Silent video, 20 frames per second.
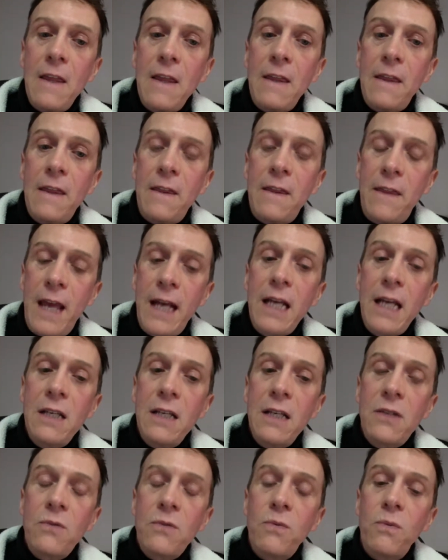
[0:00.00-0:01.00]
That
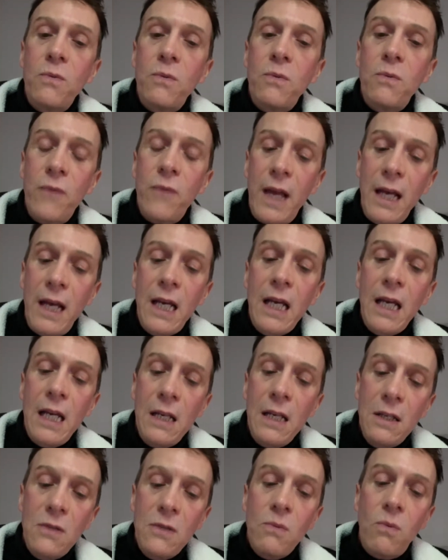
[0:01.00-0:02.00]
is
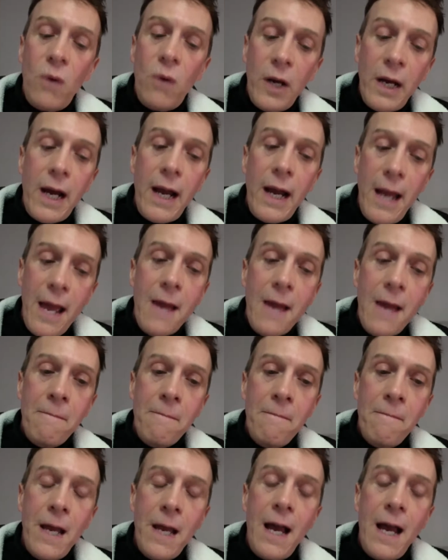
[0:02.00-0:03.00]
what I
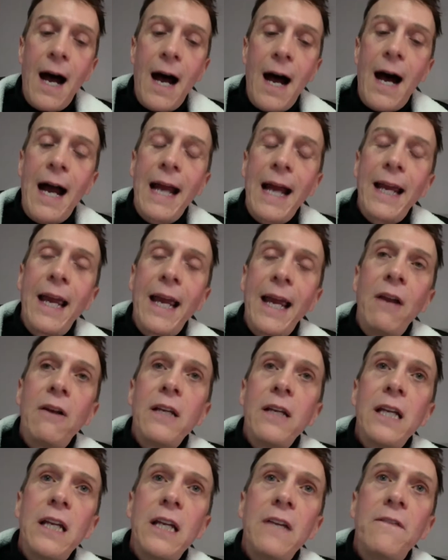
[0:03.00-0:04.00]
am. I cannot
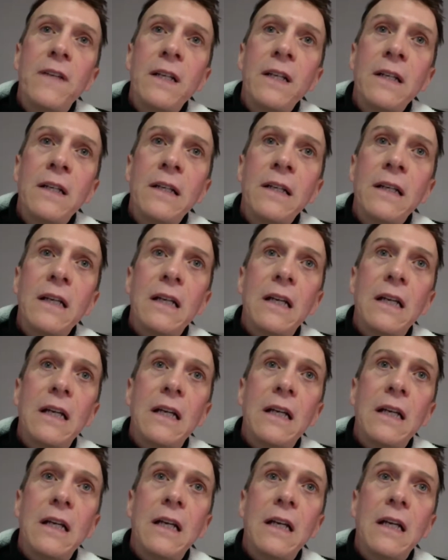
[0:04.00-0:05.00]
even,
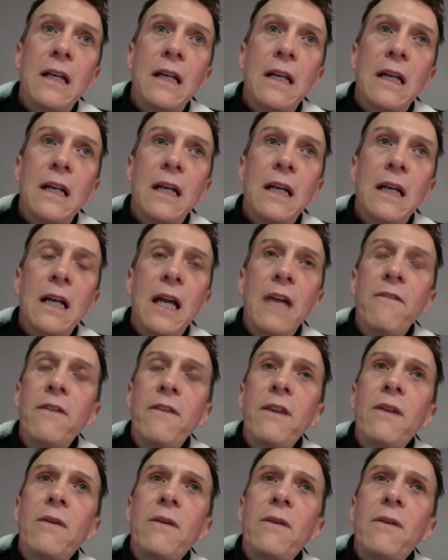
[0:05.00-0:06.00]

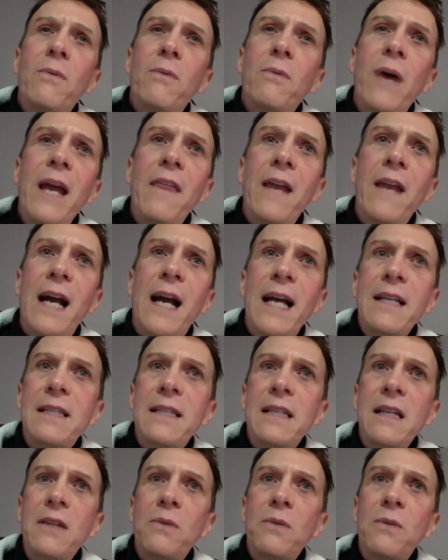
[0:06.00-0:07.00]
the way that I
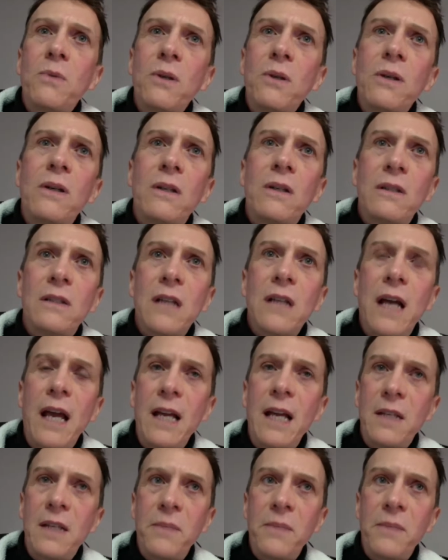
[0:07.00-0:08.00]
see the world
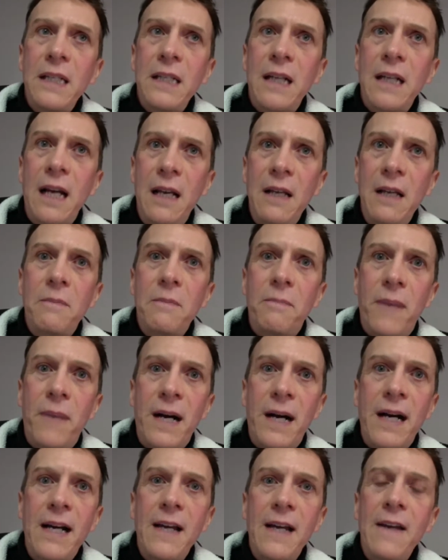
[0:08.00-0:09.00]
has been colored
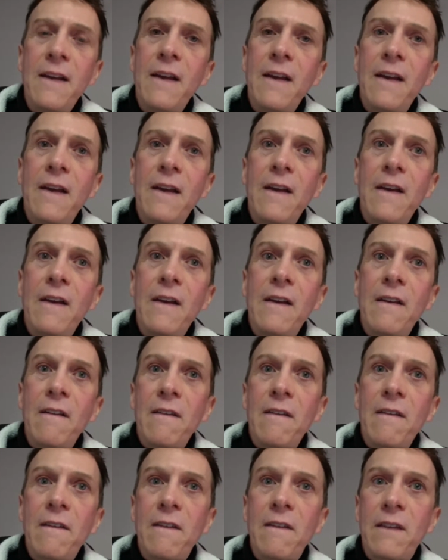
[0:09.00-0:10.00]
by
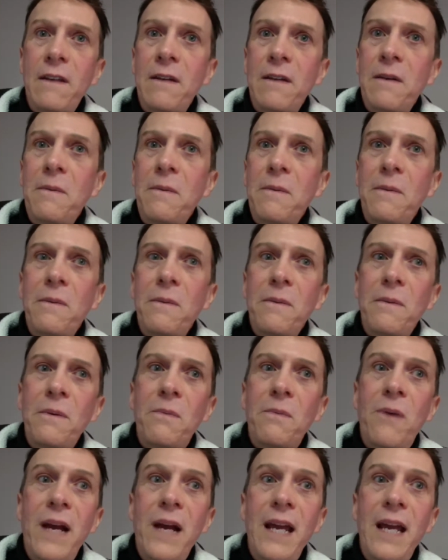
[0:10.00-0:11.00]
the
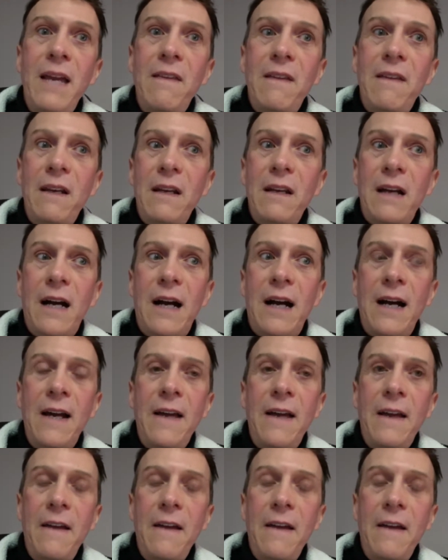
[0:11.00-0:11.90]
way that I have